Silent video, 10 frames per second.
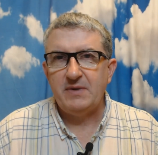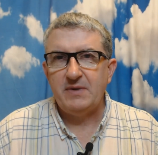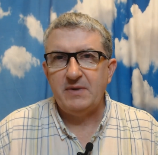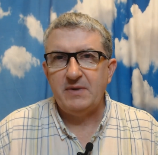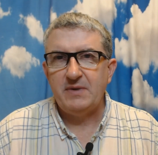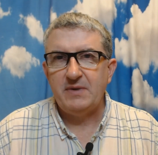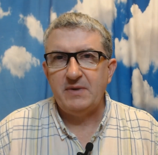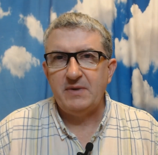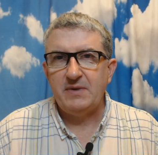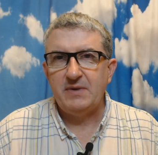
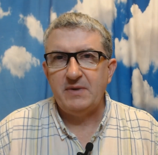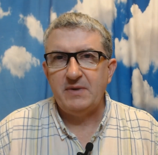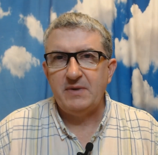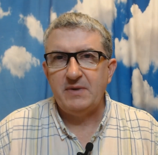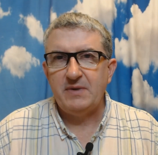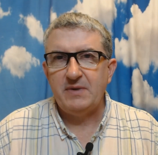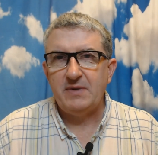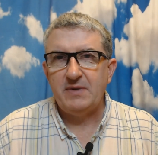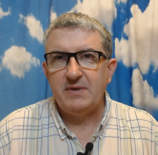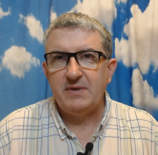
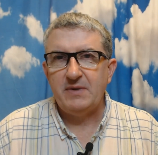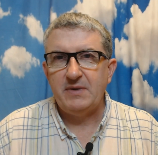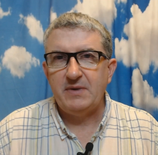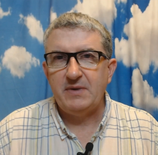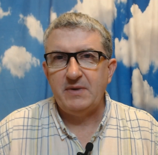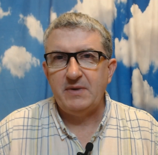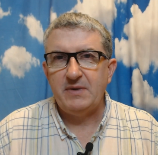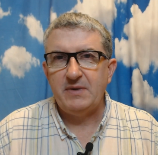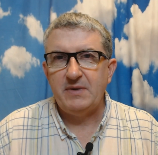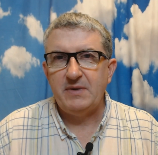
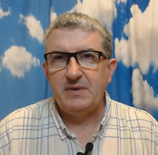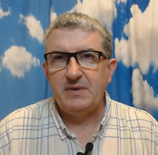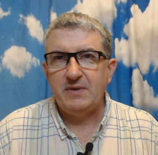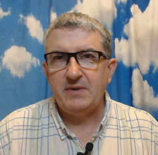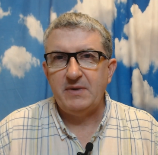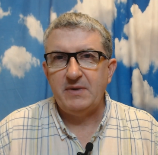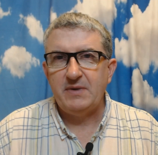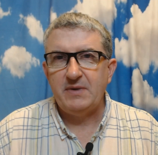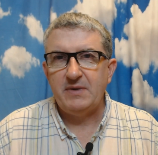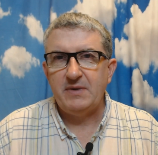
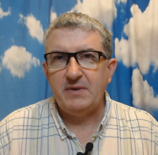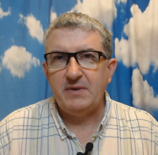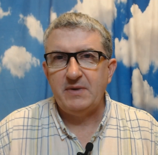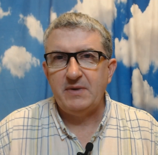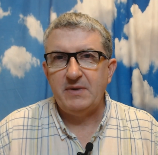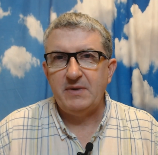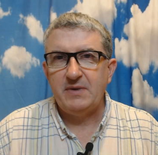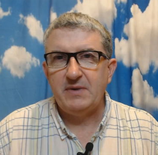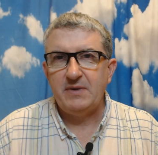(silence)